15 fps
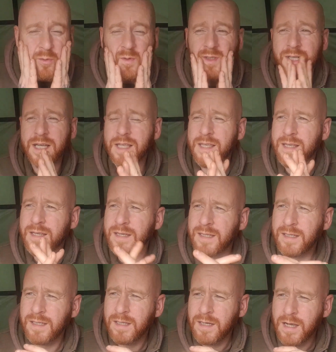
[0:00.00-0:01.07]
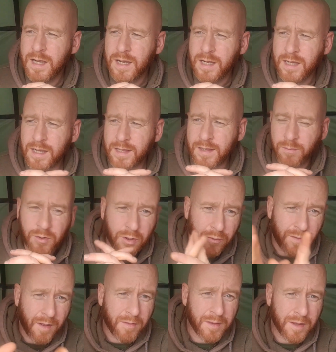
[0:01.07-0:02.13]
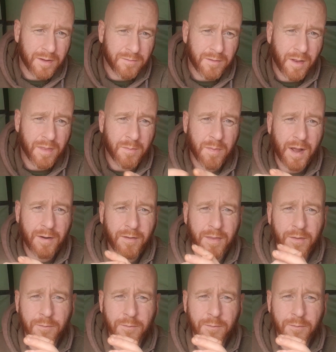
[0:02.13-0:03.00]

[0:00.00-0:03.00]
my teeth. I'm going to go round the back run.